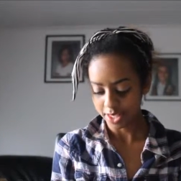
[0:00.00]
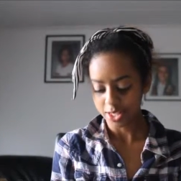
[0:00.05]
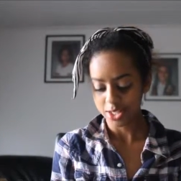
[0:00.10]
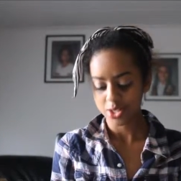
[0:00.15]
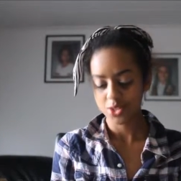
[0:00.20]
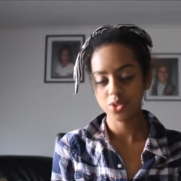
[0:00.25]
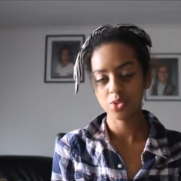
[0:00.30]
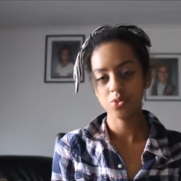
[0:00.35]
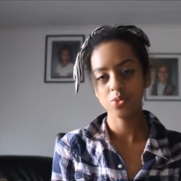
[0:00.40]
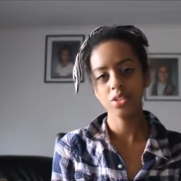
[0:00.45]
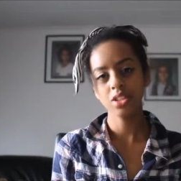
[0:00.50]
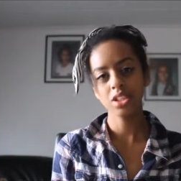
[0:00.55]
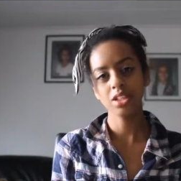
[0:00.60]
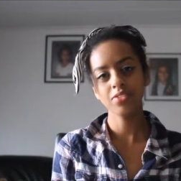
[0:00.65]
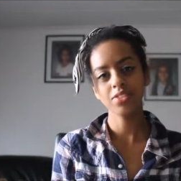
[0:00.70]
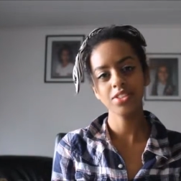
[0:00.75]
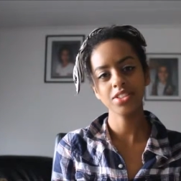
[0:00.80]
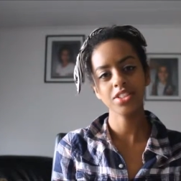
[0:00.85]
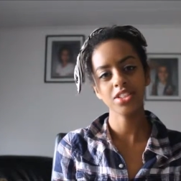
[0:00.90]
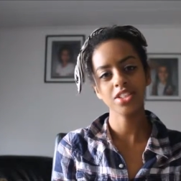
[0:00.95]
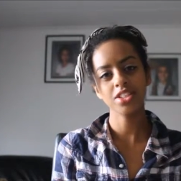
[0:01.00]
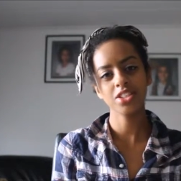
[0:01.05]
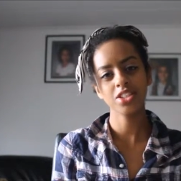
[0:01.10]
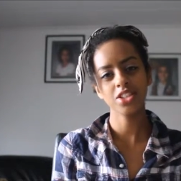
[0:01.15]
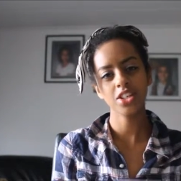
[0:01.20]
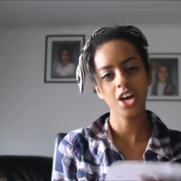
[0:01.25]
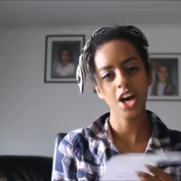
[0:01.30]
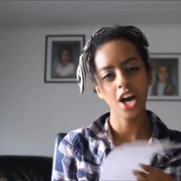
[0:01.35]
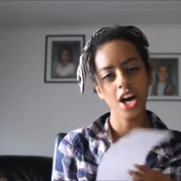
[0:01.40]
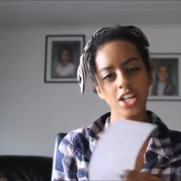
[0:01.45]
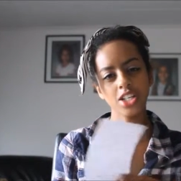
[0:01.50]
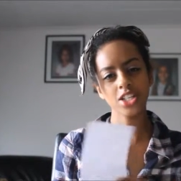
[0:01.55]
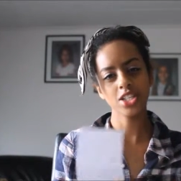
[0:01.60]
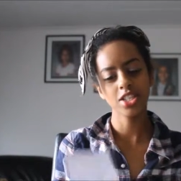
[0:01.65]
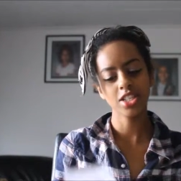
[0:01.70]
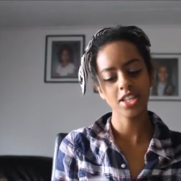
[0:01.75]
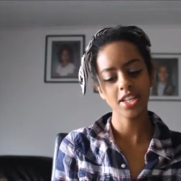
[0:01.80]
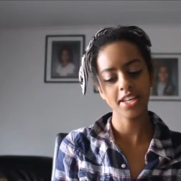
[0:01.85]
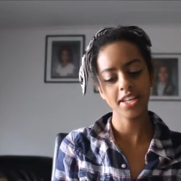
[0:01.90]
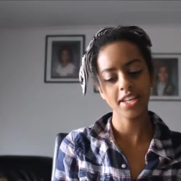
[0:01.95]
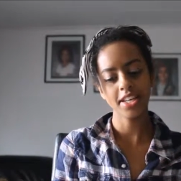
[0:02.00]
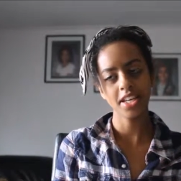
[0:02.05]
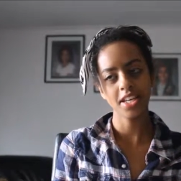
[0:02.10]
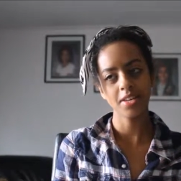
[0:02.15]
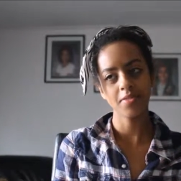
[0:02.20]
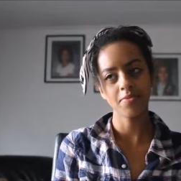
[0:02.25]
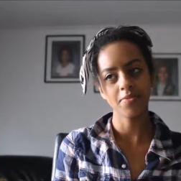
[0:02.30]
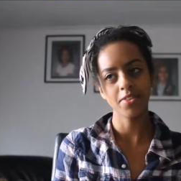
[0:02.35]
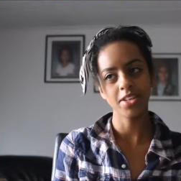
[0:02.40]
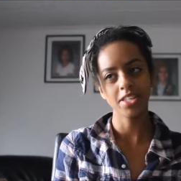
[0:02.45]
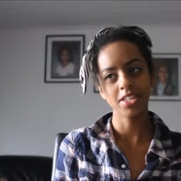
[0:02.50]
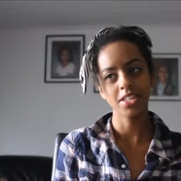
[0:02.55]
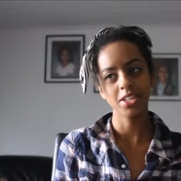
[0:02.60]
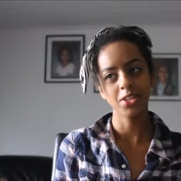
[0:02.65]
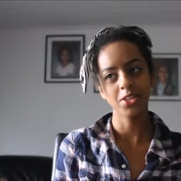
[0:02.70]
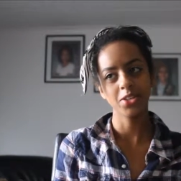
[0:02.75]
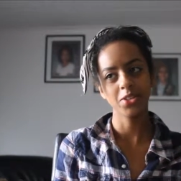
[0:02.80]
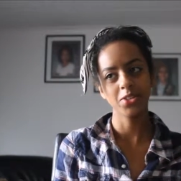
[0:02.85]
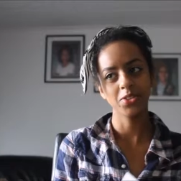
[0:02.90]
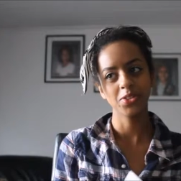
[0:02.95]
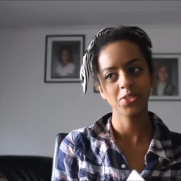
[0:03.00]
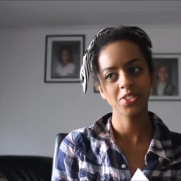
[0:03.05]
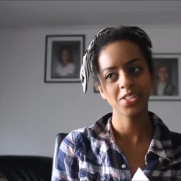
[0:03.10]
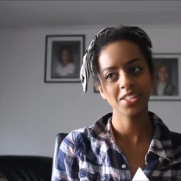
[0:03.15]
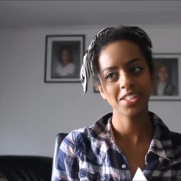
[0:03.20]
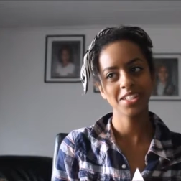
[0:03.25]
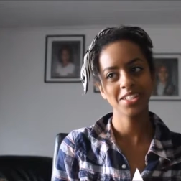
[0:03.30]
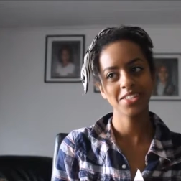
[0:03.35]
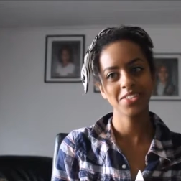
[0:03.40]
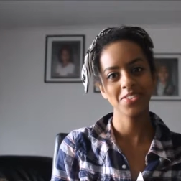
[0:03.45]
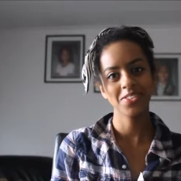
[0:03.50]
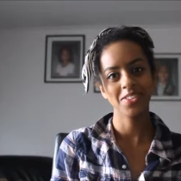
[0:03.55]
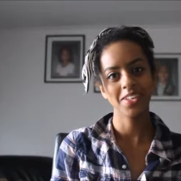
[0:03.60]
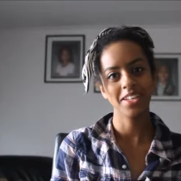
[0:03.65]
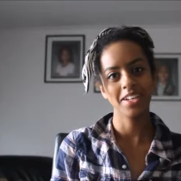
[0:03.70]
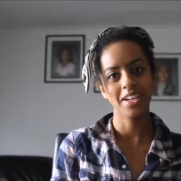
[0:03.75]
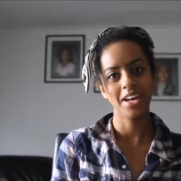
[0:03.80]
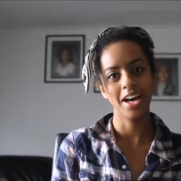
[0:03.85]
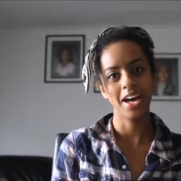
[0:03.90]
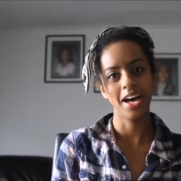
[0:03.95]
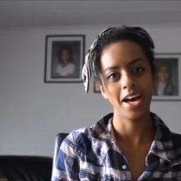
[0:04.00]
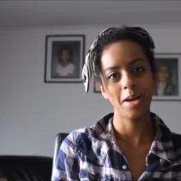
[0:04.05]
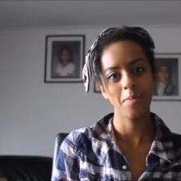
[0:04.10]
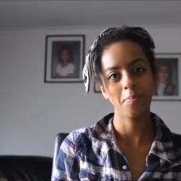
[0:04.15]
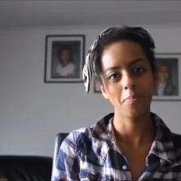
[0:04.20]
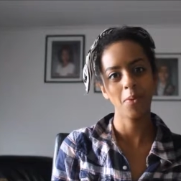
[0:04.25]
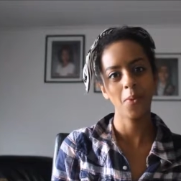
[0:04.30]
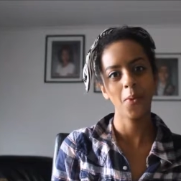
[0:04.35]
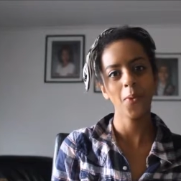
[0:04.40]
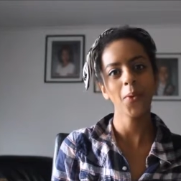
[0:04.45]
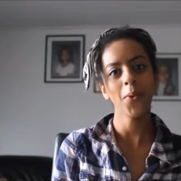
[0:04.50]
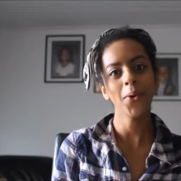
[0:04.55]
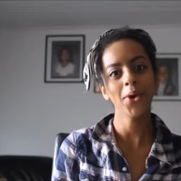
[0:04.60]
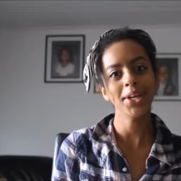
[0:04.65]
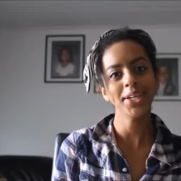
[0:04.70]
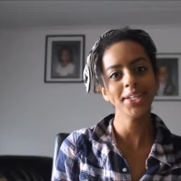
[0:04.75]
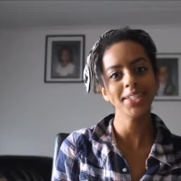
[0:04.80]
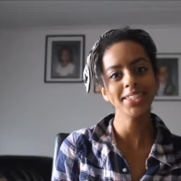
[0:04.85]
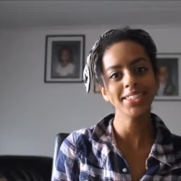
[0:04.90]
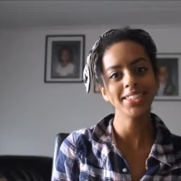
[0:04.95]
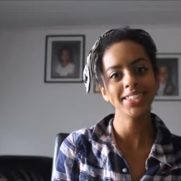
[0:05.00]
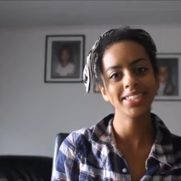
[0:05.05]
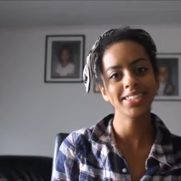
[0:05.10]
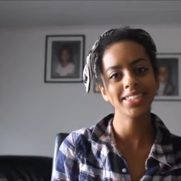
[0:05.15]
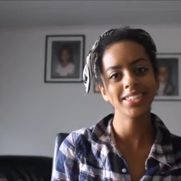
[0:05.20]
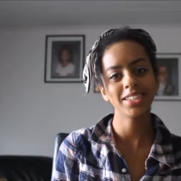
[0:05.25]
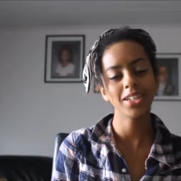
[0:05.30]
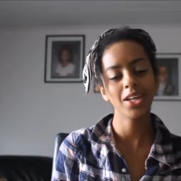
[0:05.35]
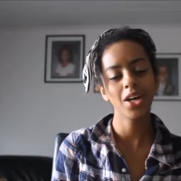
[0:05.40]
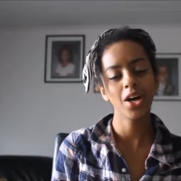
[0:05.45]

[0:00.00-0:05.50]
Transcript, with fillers: So we never discussed if it's a good thing to get a high point